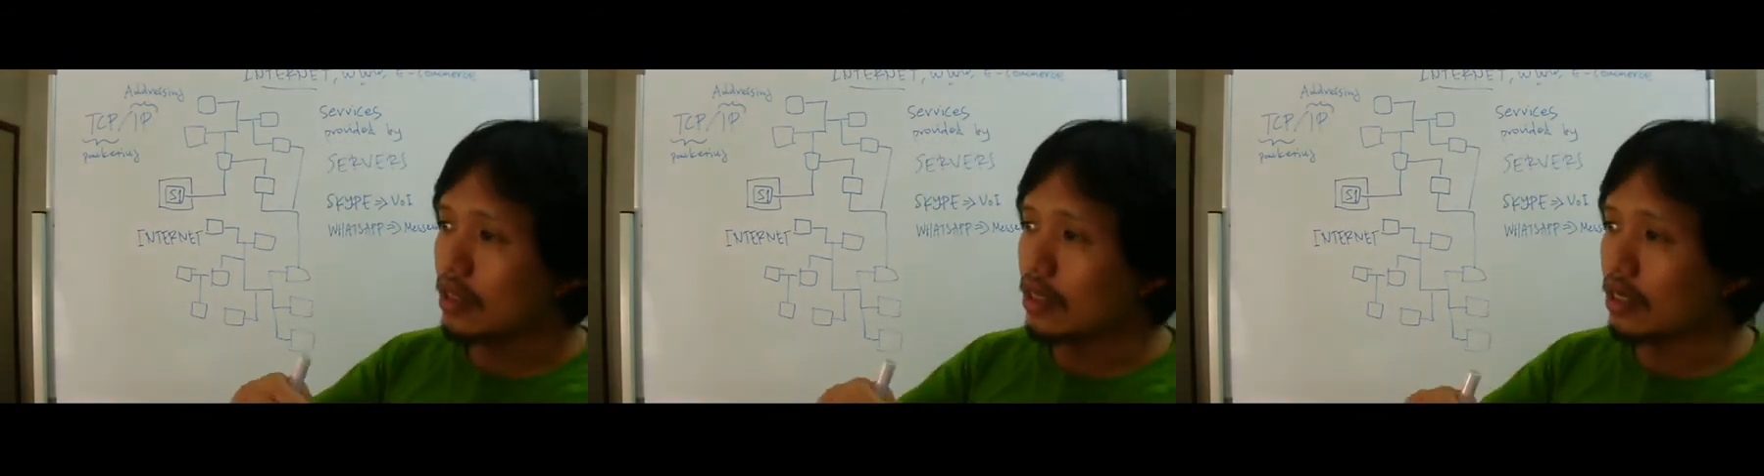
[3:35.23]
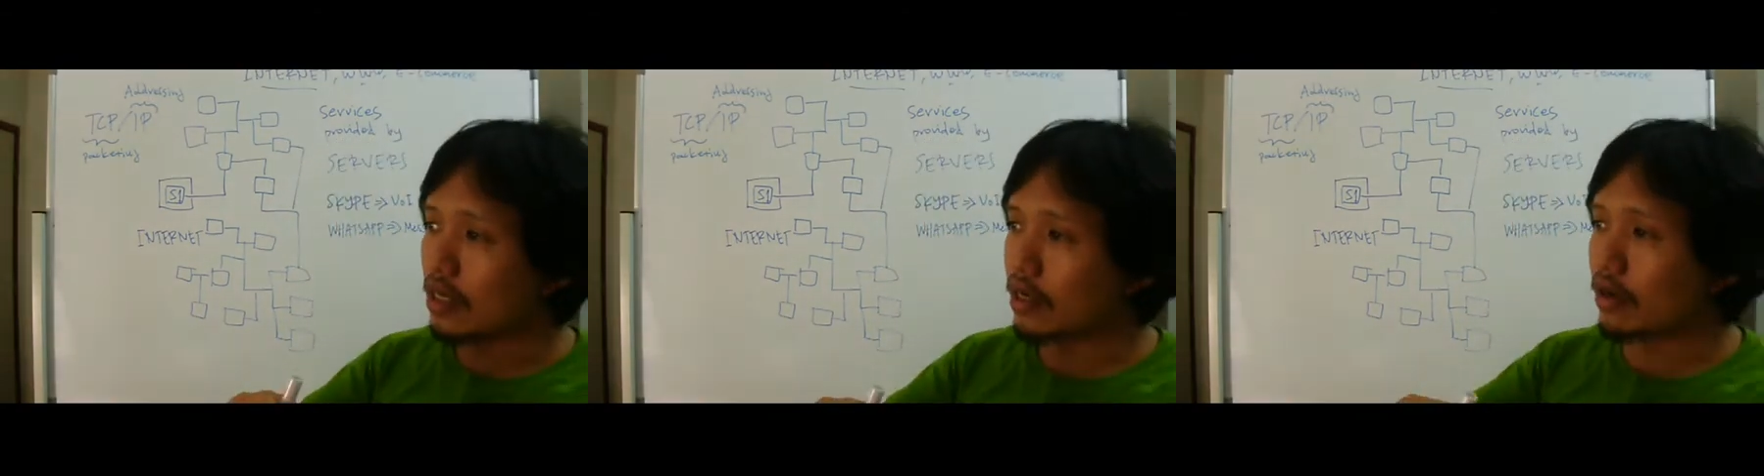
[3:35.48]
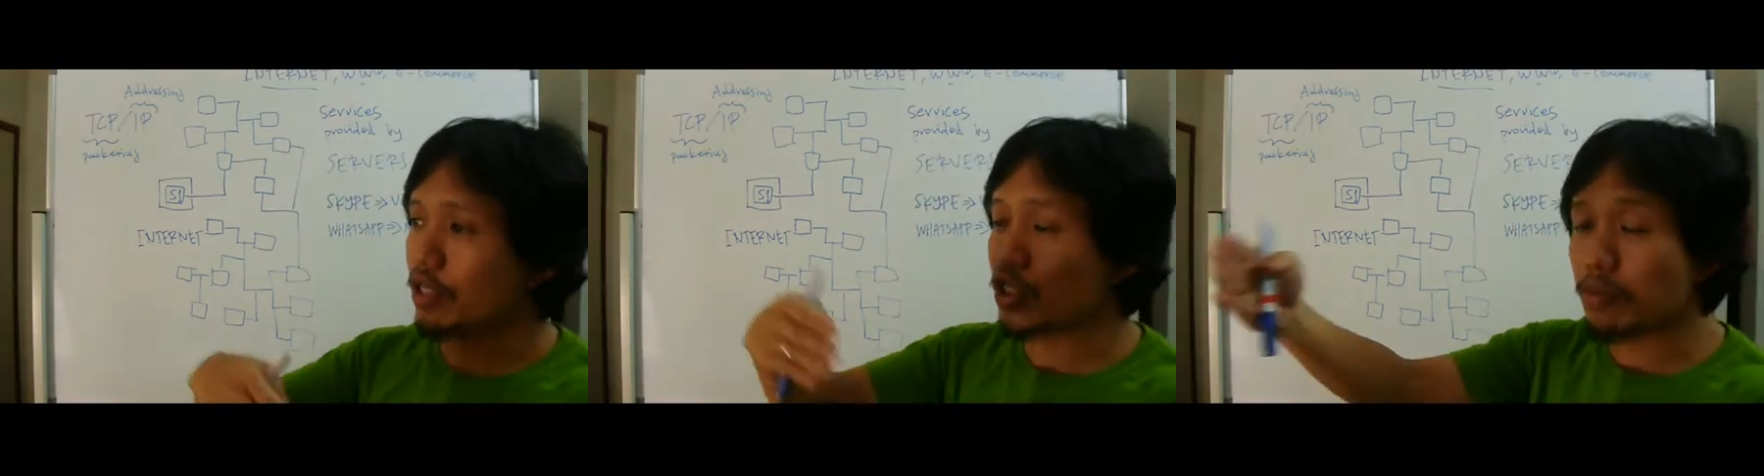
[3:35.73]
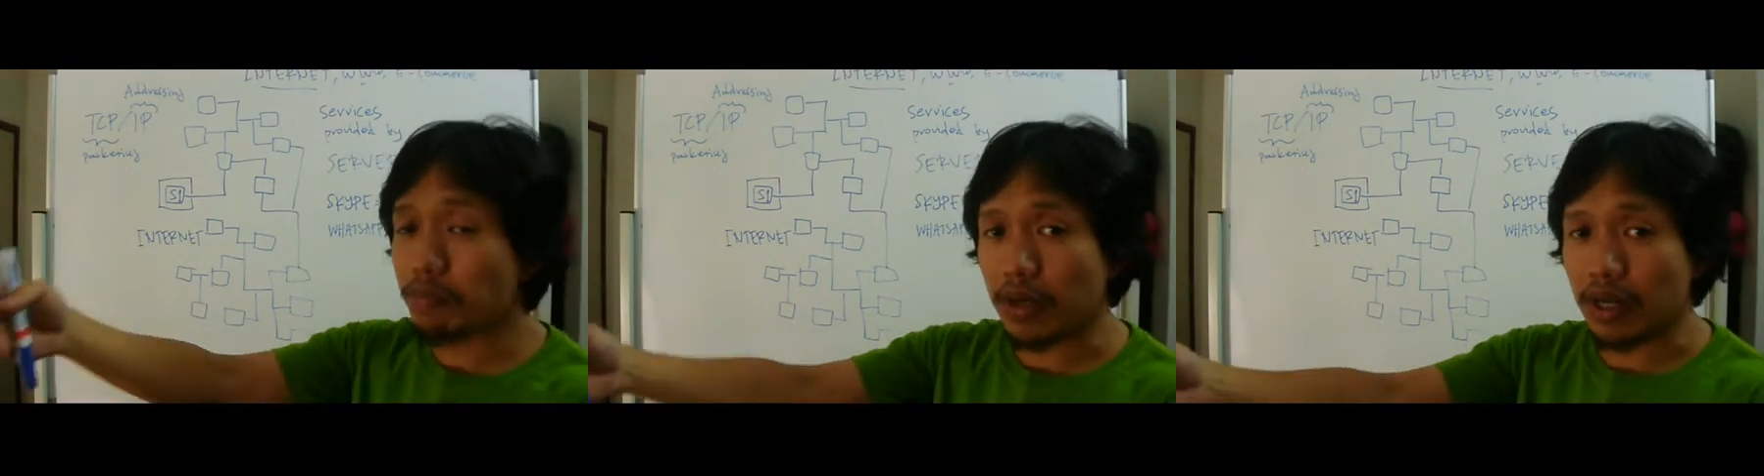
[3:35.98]
the
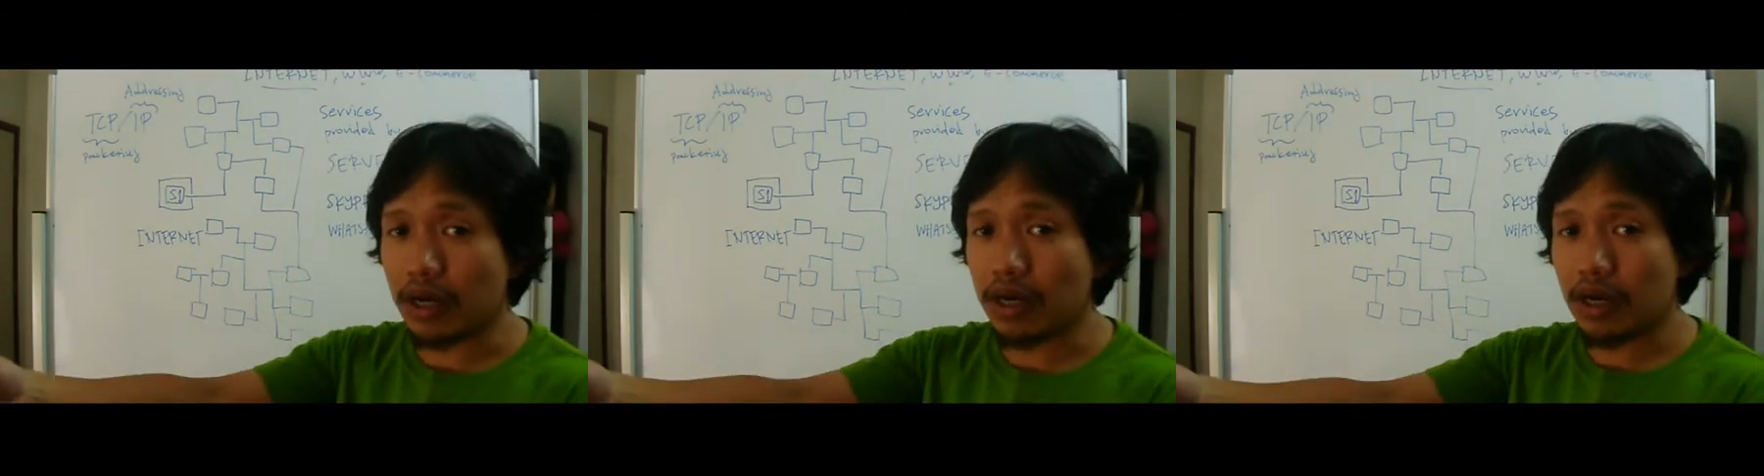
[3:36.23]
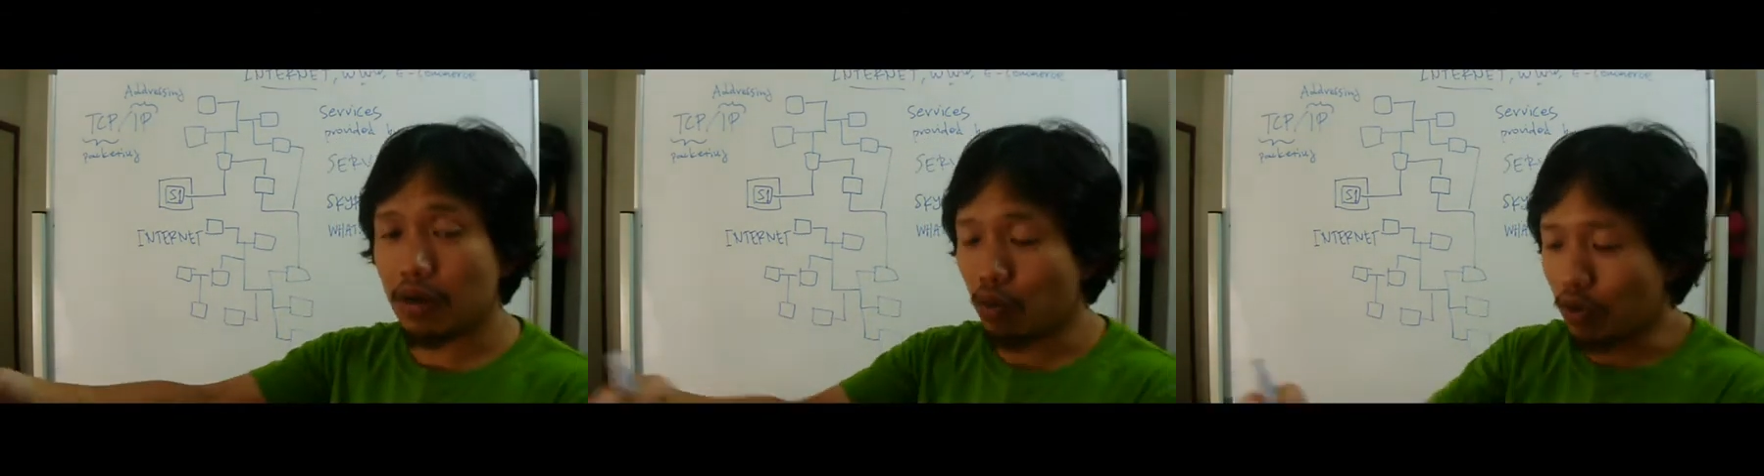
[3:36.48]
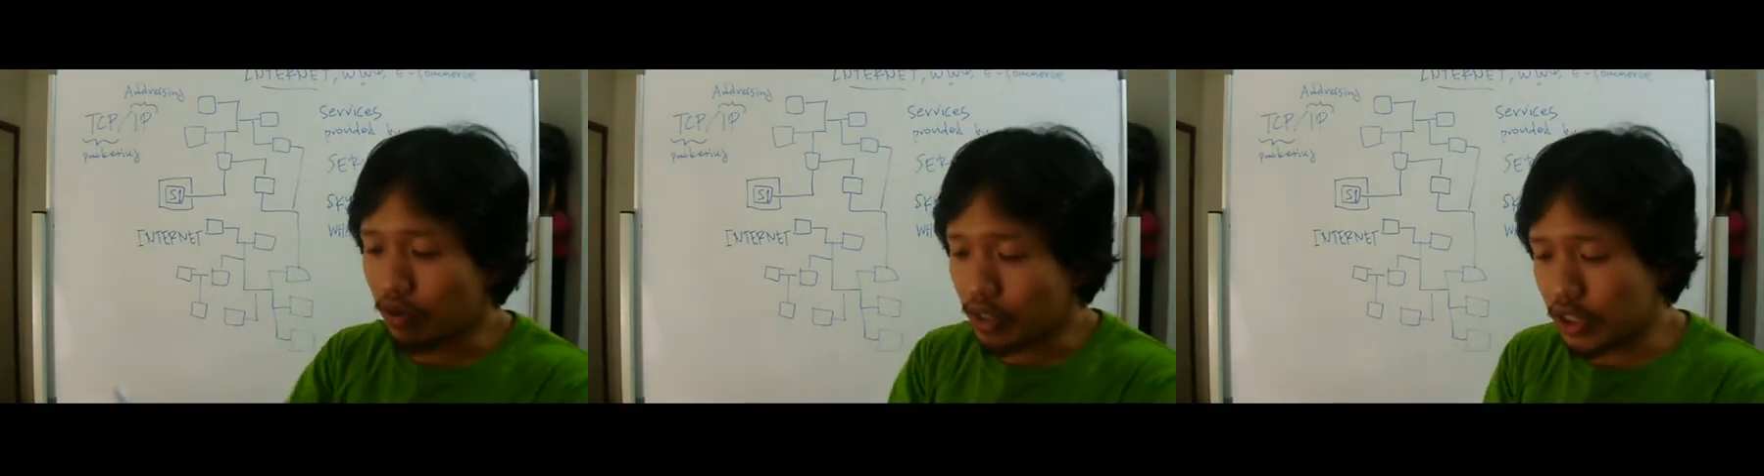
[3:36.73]
recipient will